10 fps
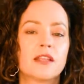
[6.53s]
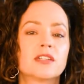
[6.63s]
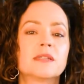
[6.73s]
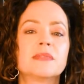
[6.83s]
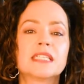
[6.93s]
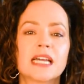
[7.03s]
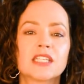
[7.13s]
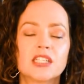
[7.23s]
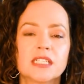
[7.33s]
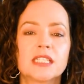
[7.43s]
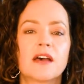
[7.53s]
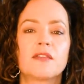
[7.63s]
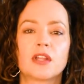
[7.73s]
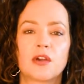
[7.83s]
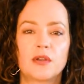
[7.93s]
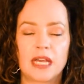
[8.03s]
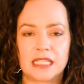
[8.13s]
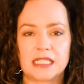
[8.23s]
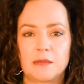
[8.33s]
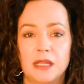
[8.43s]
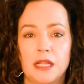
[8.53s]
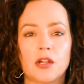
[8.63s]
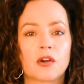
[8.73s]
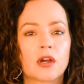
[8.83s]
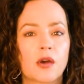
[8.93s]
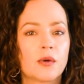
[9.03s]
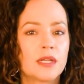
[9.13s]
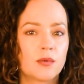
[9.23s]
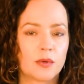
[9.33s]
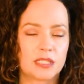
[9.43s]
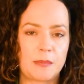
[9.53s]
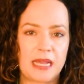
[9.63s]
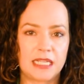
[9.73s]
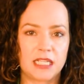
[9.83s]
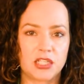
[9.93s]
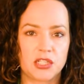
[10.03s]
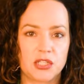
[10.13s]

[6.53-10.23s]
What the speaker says: There are some sections of a loan estimate that you're going to want to pay attention